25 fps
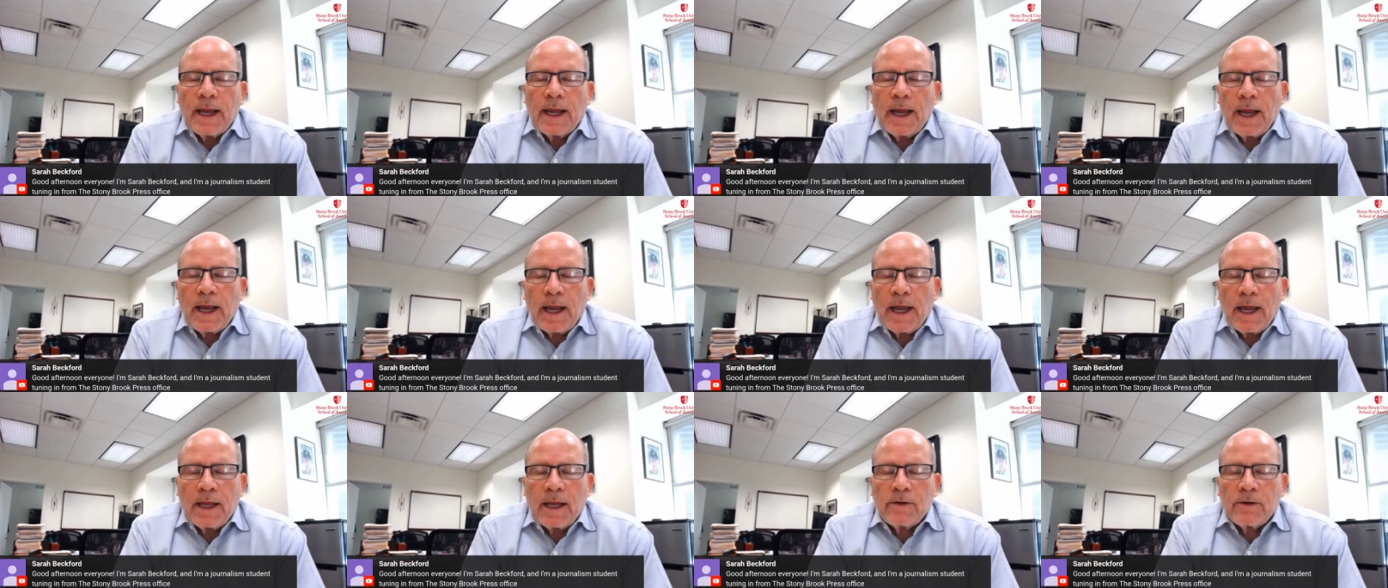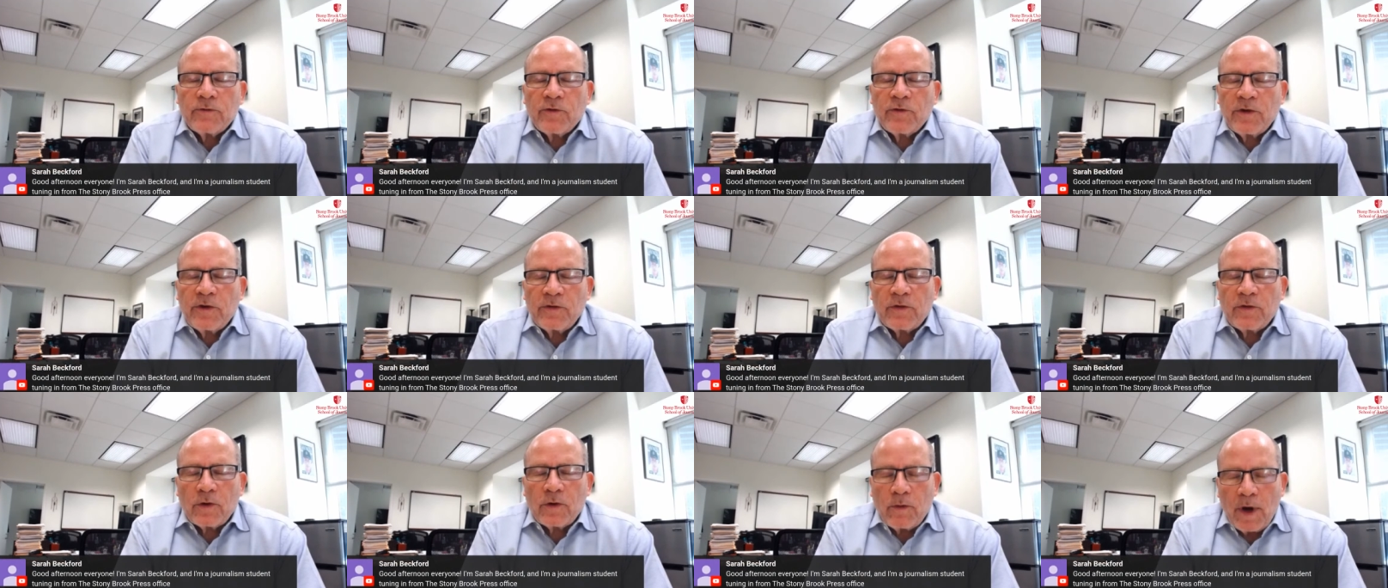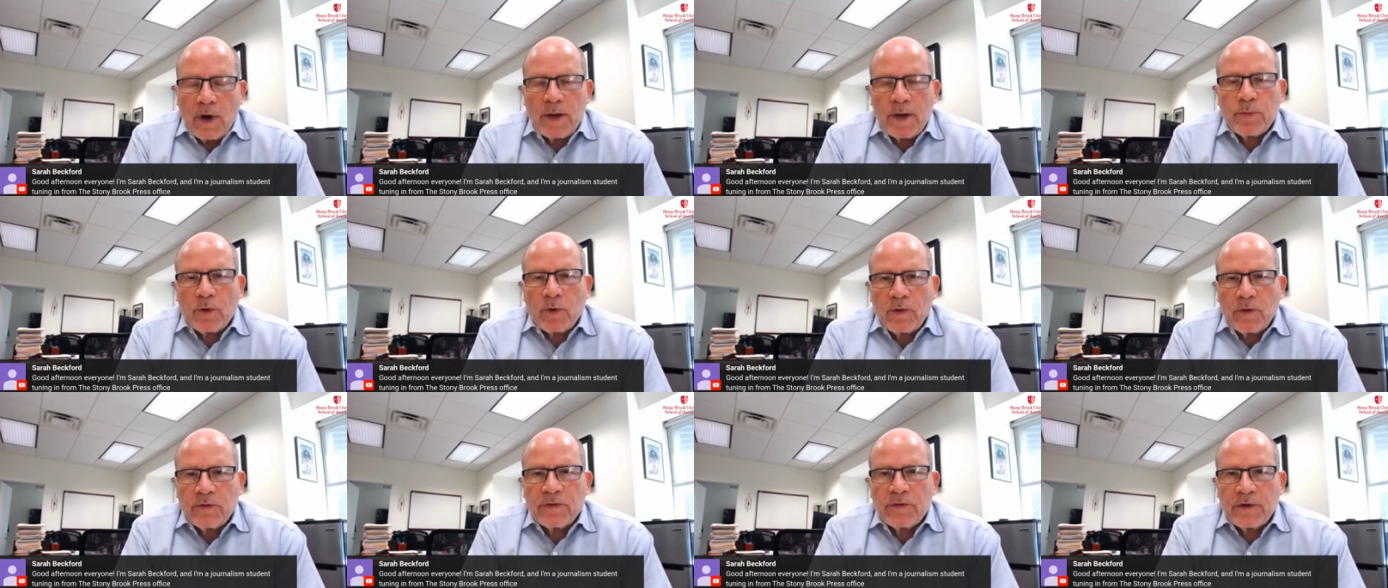And she's a great
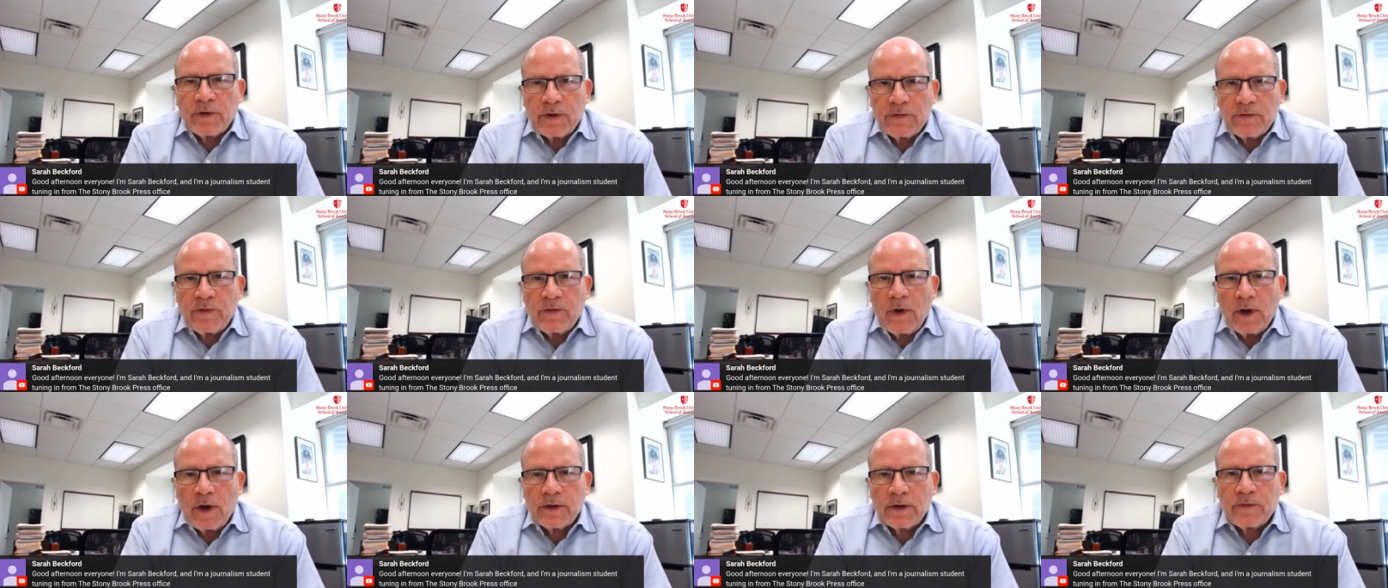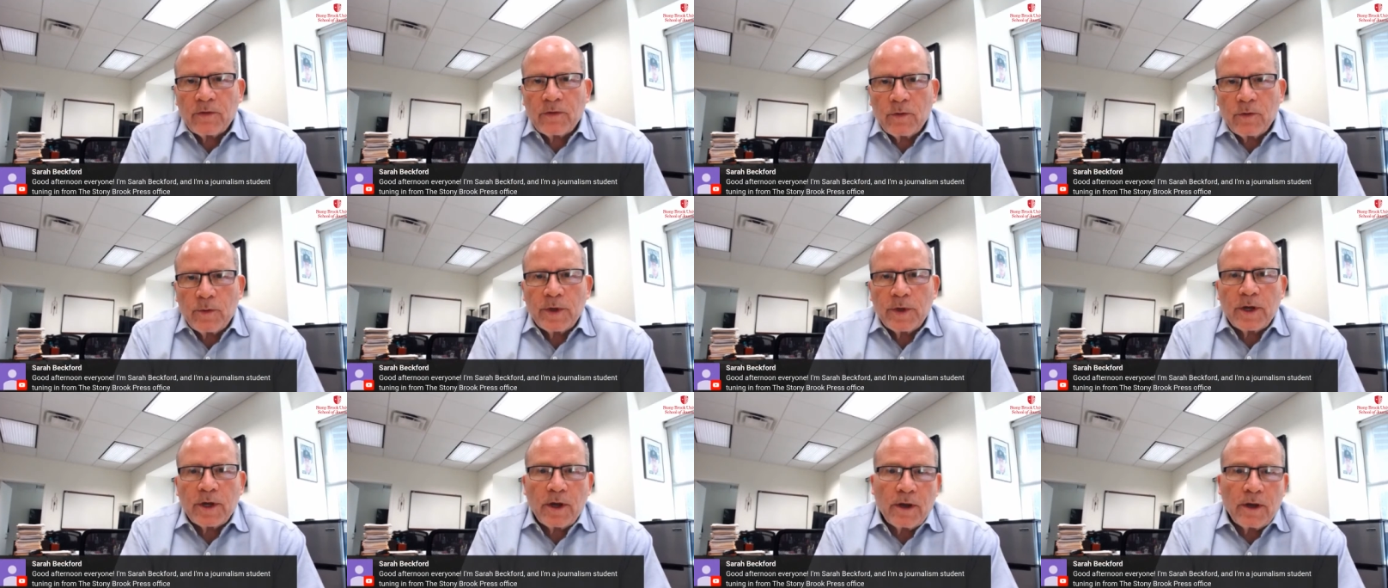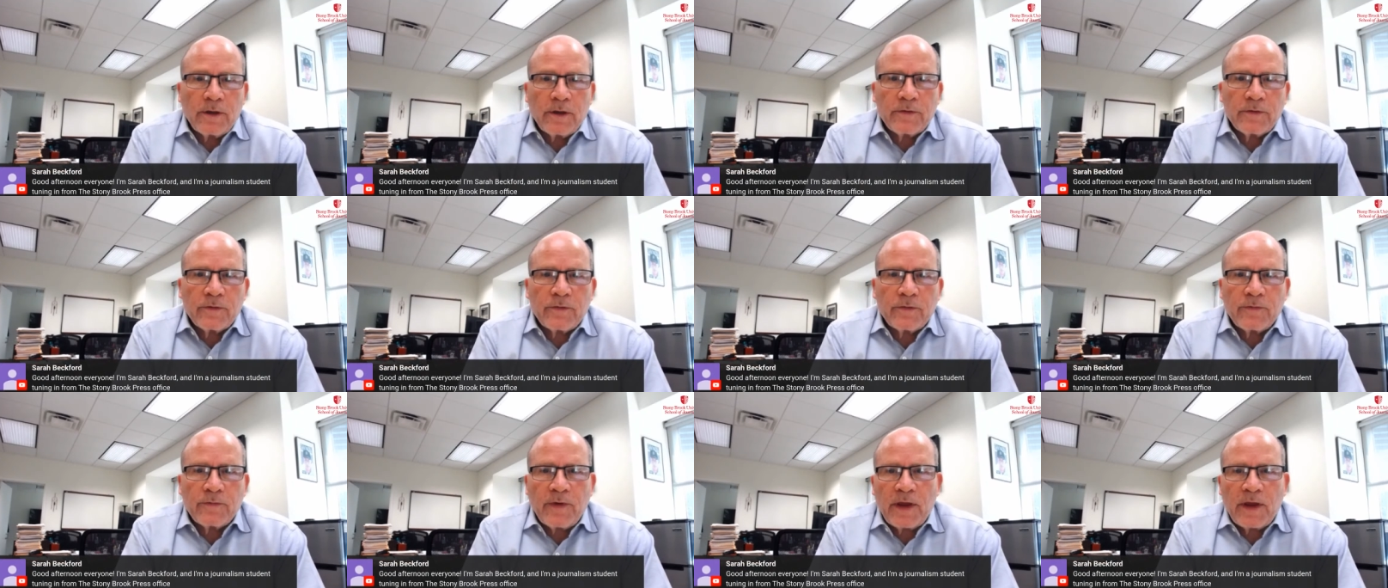person to talk to
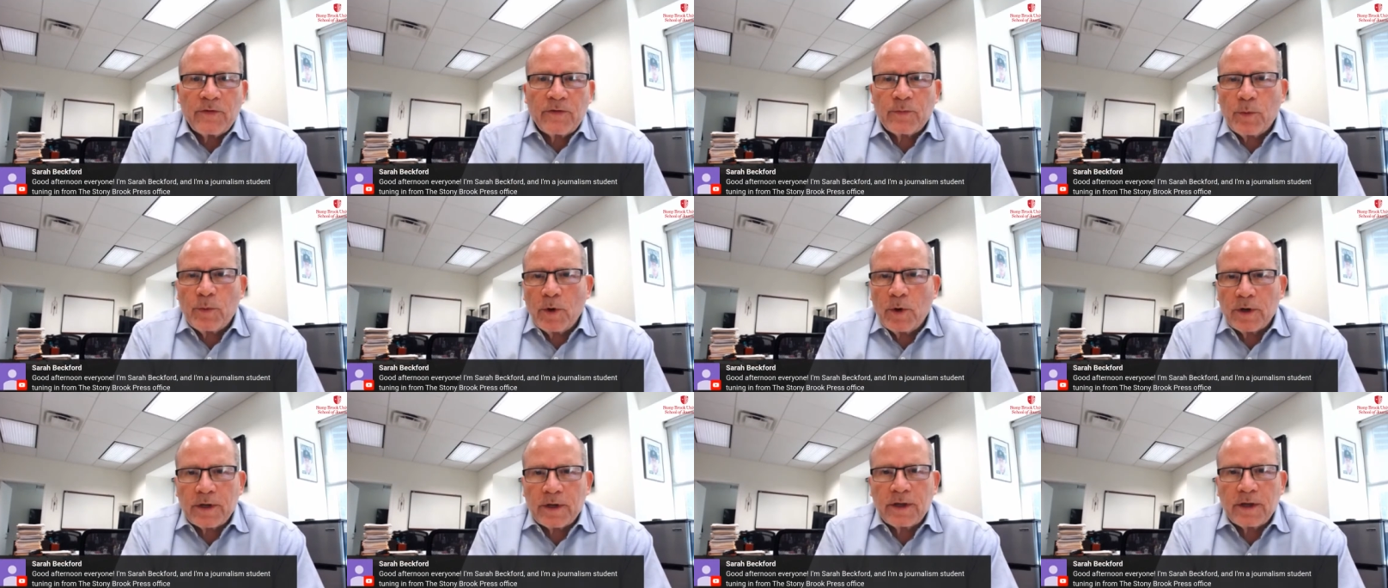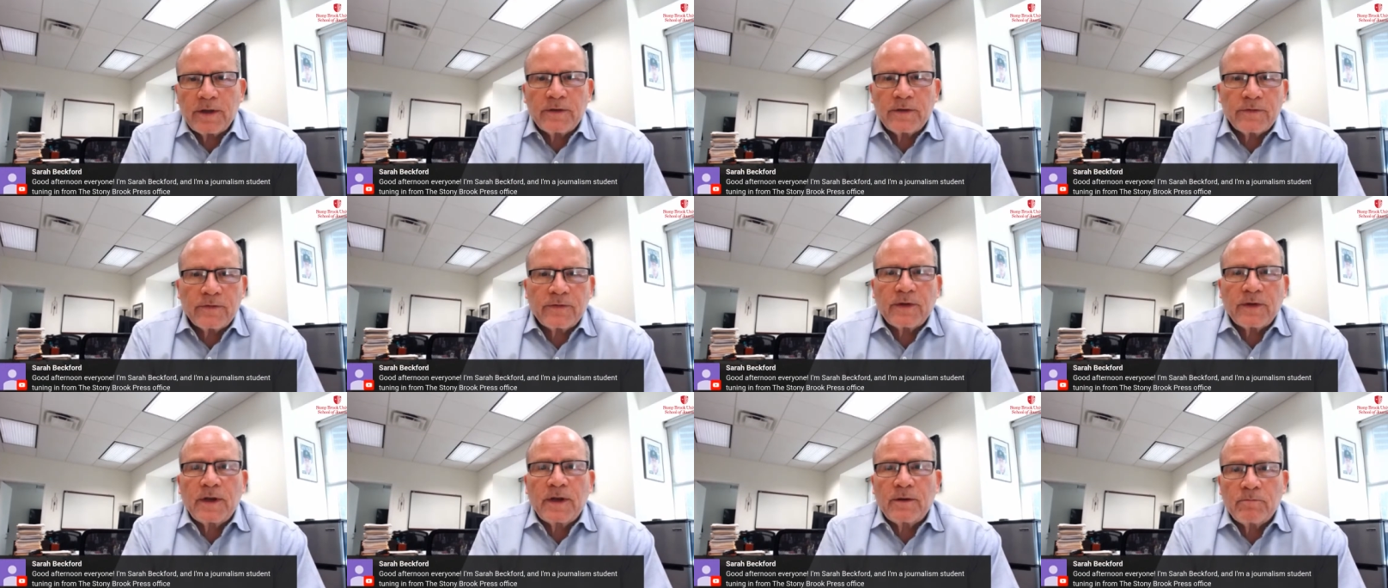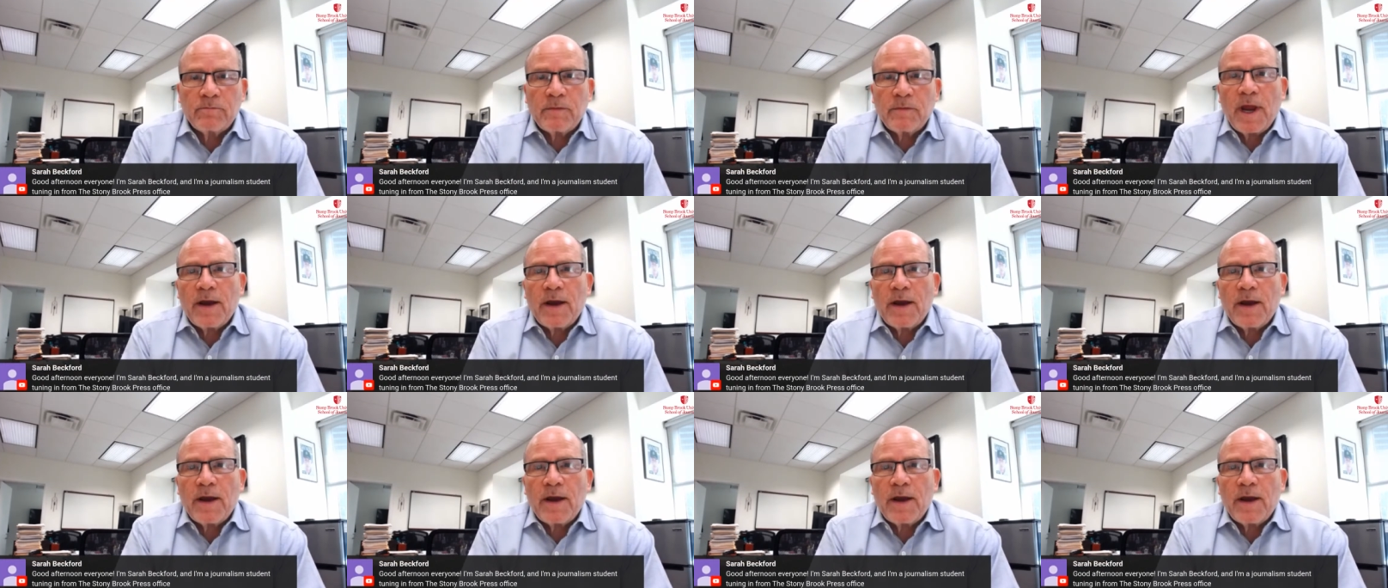because Facebook is in